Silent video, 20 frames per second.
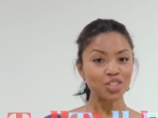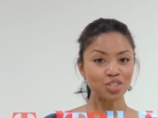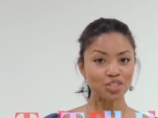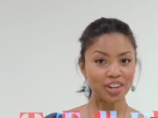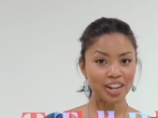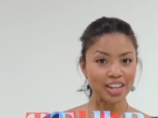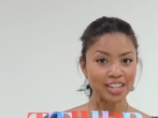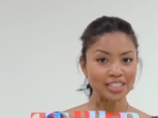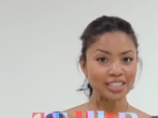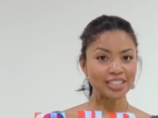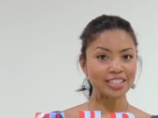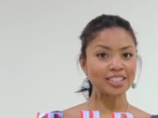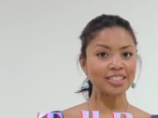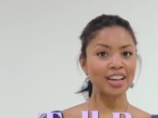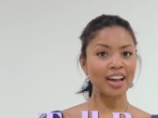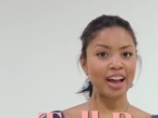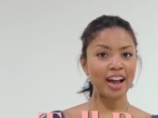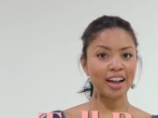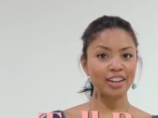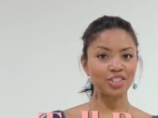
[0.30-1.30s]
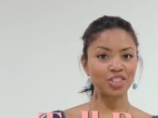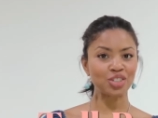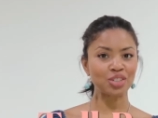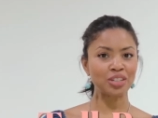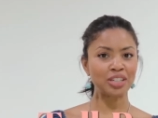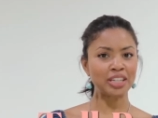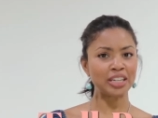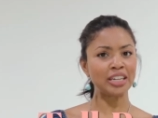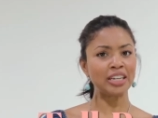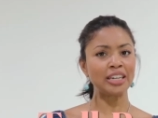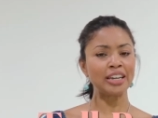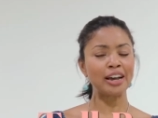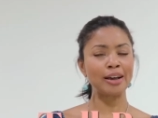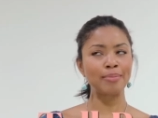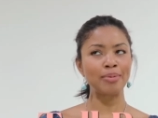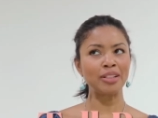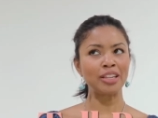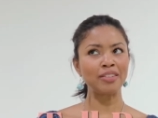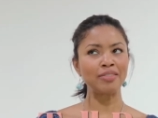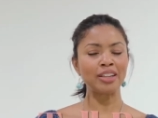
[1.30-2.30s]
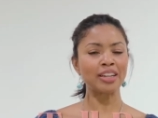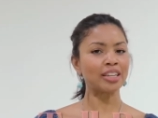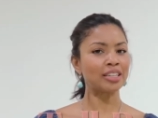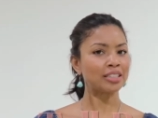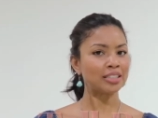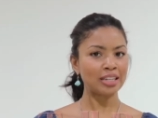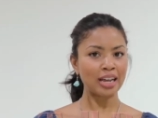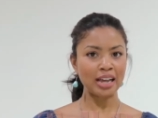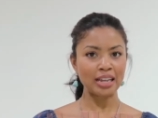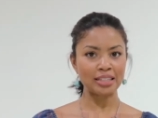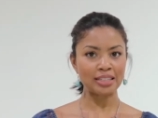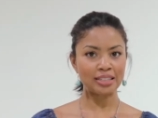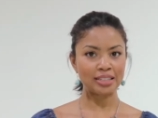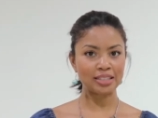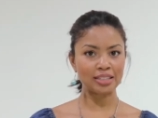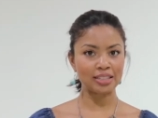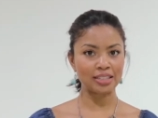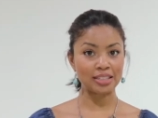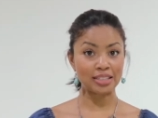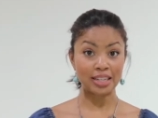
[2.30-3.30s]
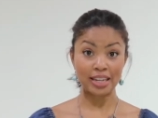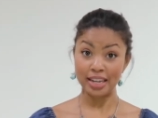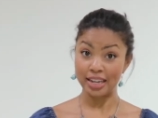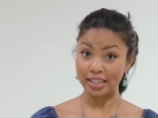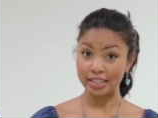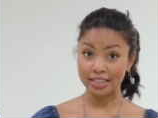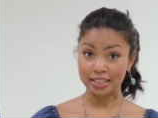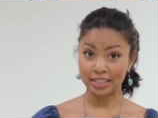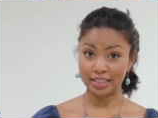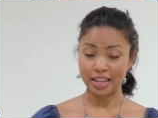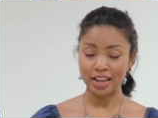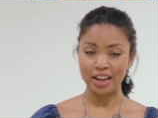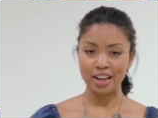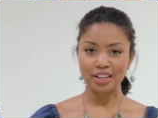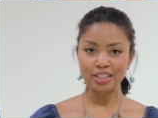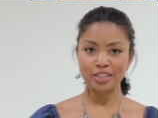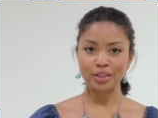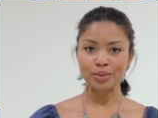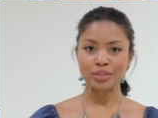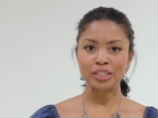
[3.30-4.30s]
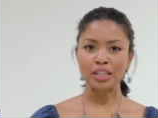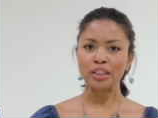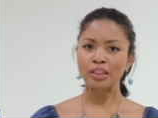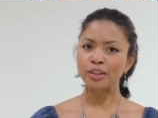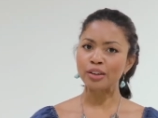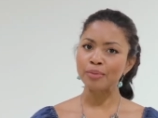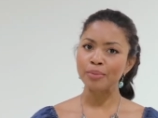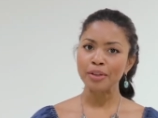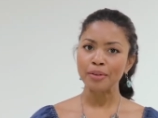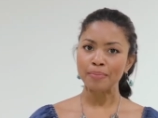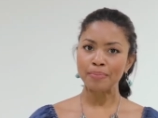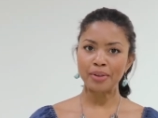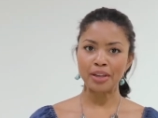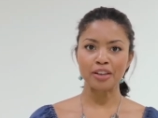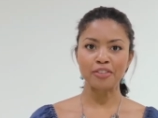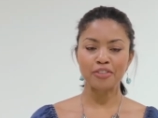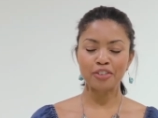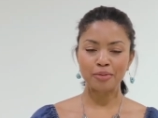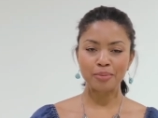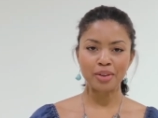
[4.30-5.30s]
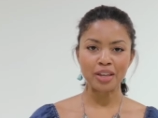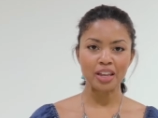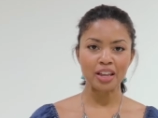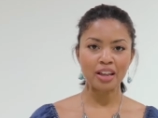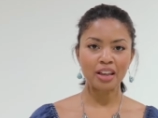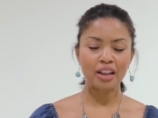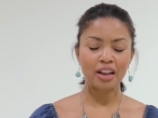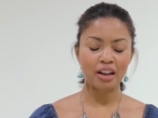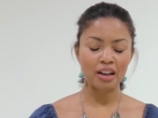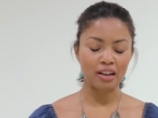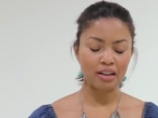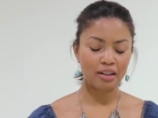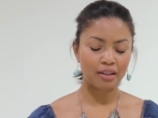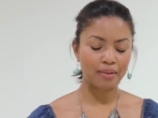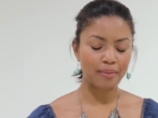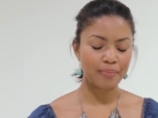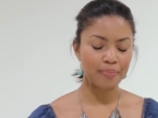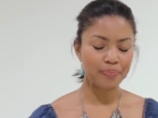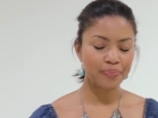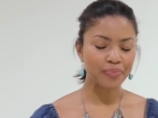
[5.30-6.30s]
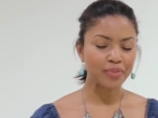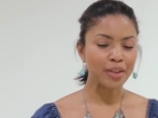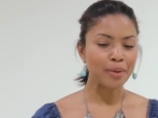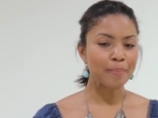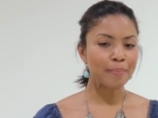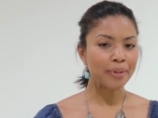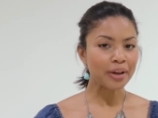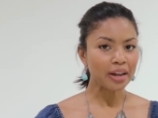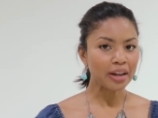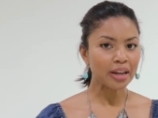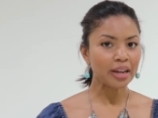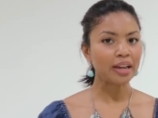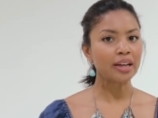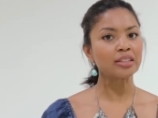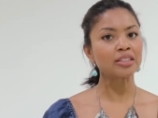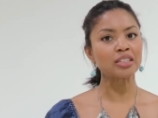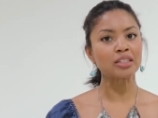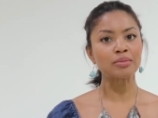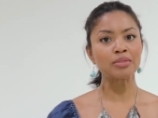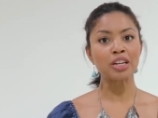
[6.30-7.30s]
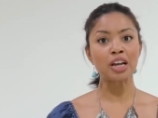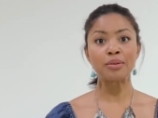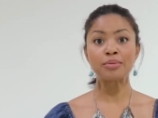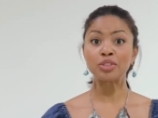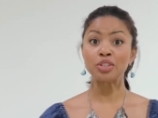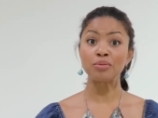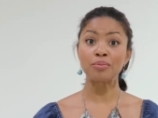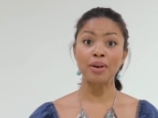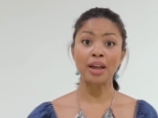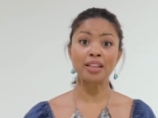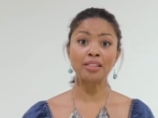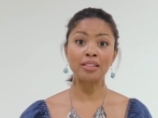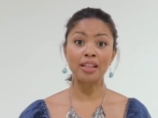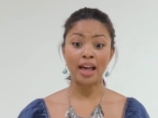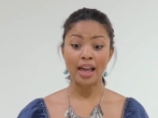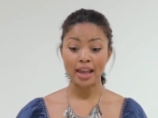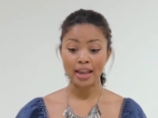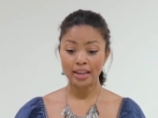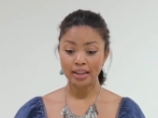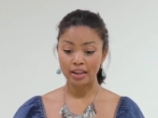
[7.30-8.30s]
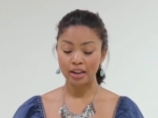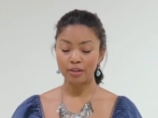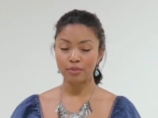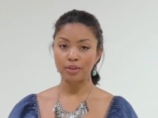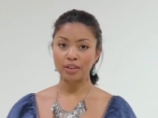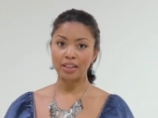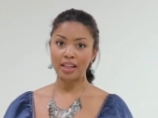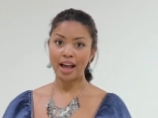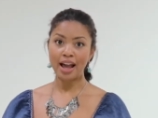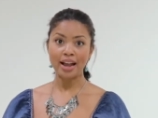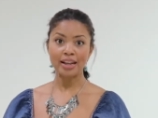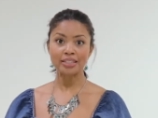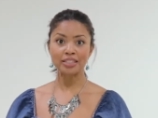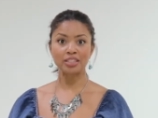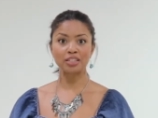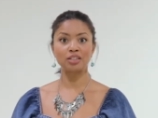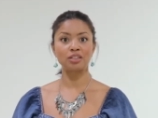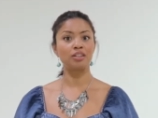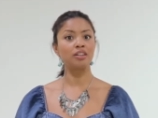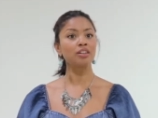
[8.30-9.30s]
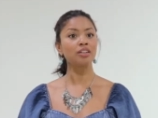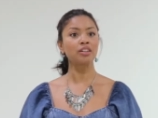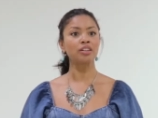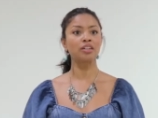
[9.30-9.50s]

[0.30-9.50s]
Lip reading: dress is actually, I believe, like a size 6. So it's a little bit big for me, but sometimes you might like a relaxed look.